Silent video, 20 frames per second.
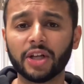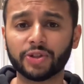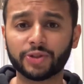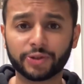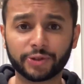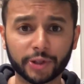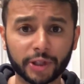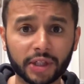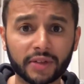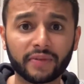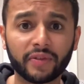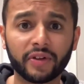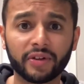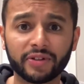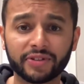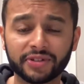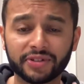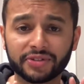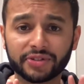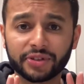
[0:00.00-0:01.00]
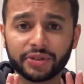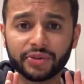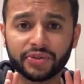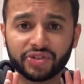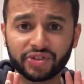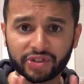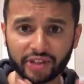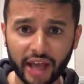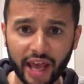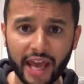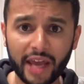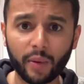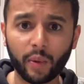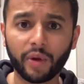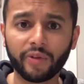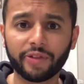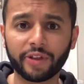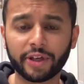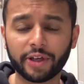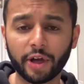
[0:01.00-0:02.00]
servants to stay
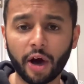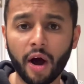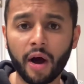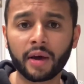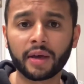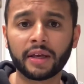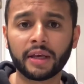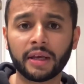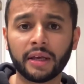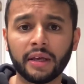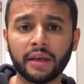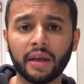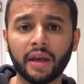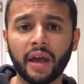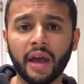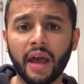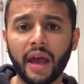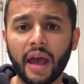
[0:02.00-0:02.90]
with the donkey,